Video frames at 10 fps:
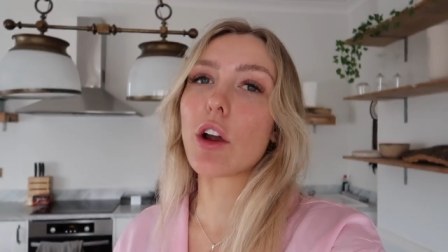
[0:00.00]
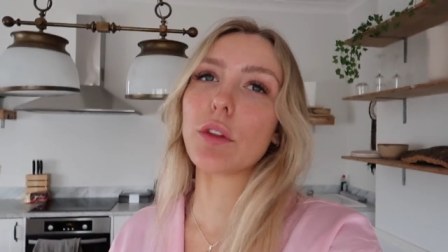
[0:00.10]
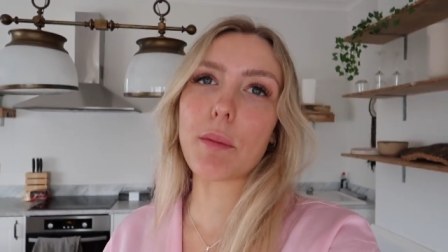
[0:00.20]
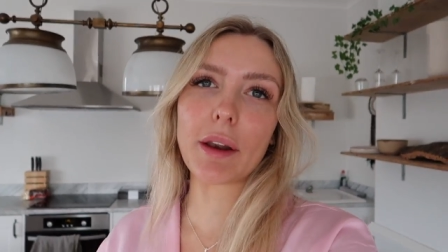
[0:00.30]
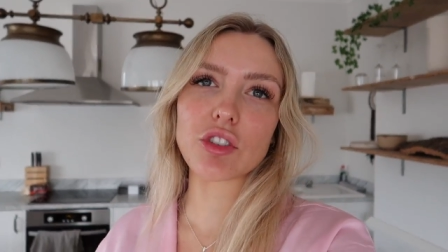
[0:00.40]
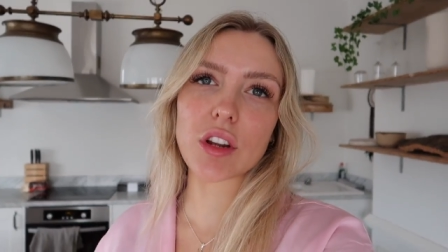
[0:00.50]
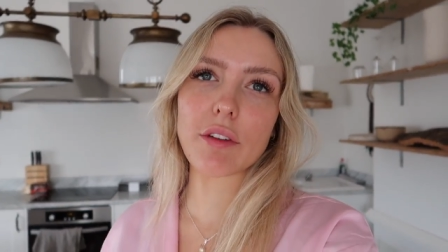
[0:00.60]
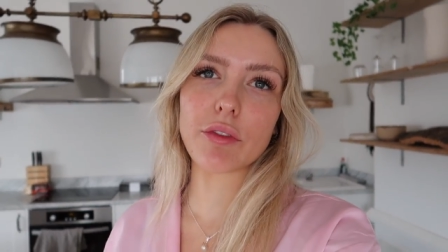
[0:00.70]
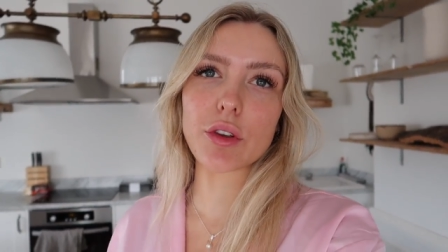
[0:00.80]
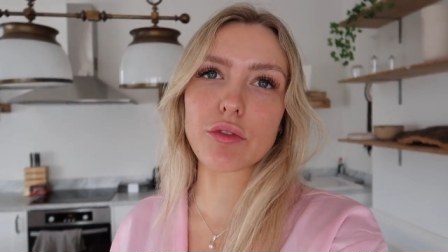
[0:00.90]
I only managed to
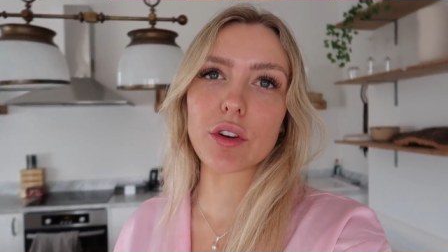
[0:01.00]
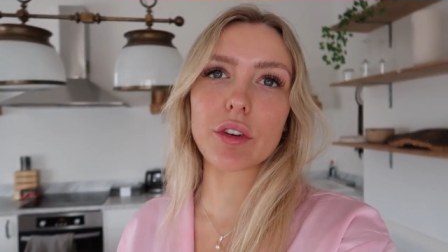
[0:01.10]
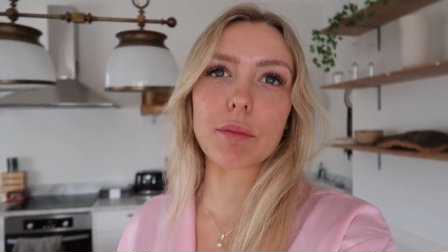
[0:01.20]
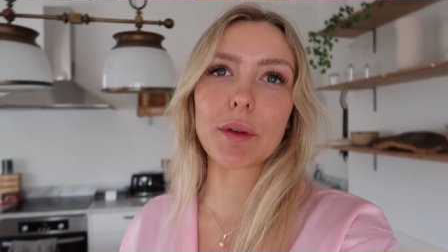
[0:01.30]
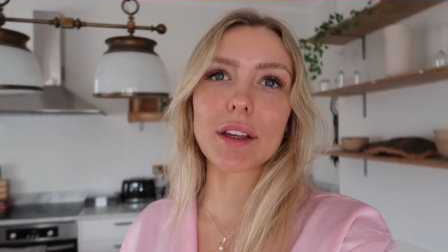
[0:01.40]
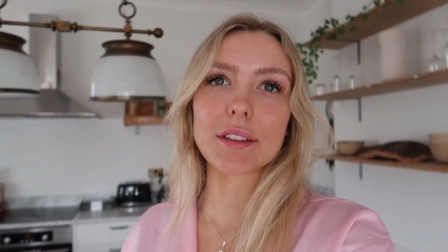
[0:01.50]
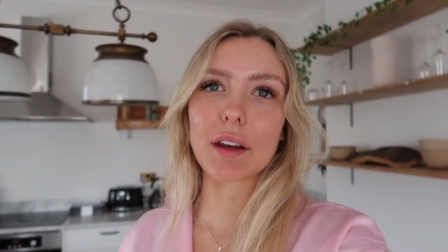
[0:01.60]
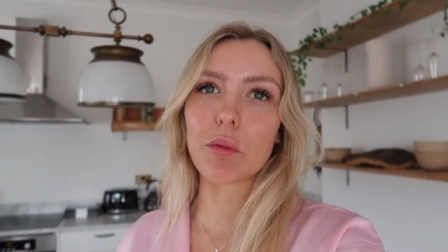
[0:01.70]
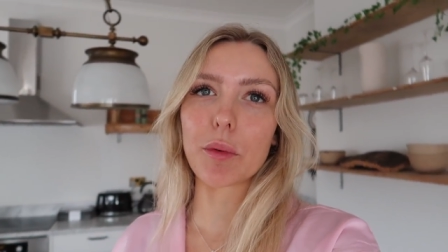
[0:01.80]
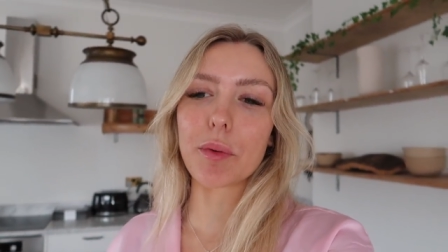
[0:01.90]
get a voice recording because I
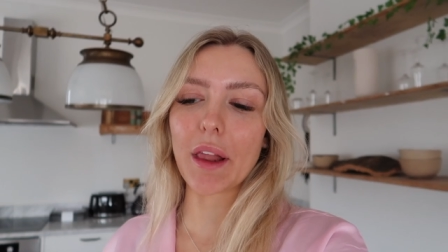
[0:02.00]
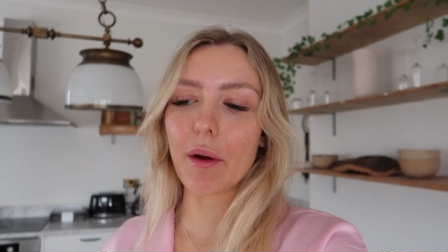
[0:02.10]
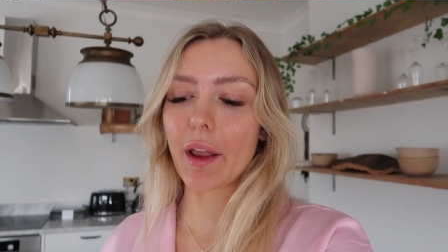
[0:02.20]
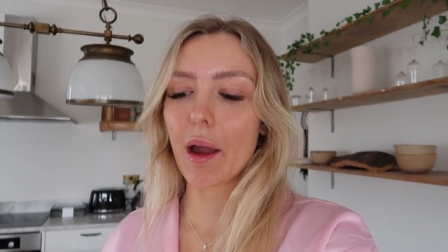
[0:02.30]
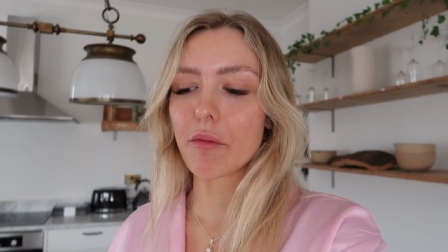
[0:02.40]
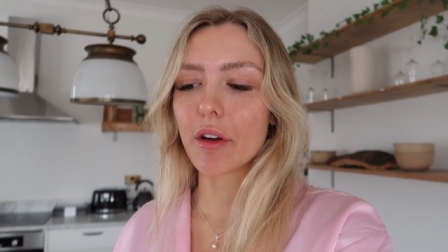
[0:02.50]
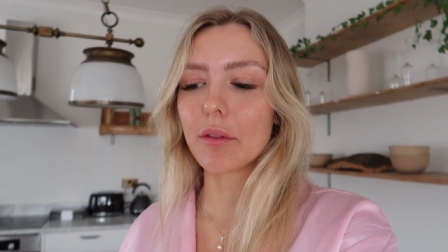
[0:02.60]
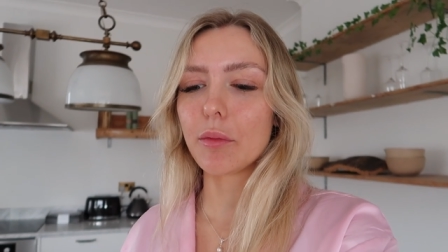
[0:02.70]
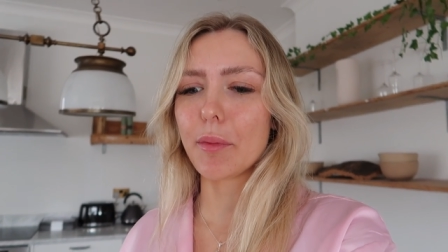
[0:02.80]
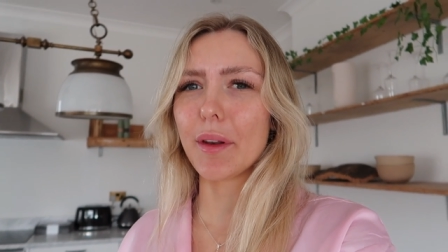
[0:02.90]
didn't want to pull out a
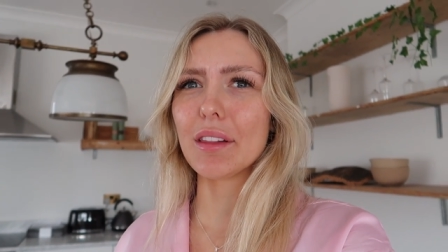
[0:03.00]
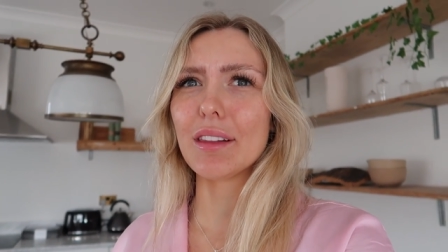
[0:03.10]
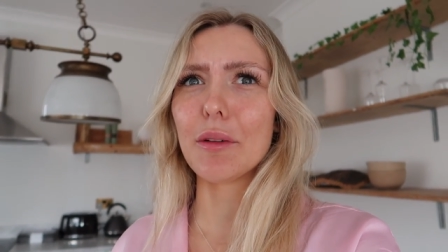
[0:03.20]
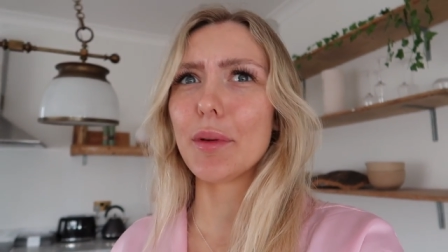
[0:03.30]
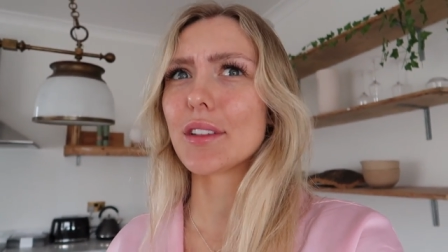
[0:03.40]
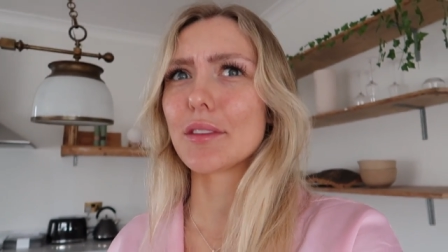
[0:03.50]
camera. Would have been a little bit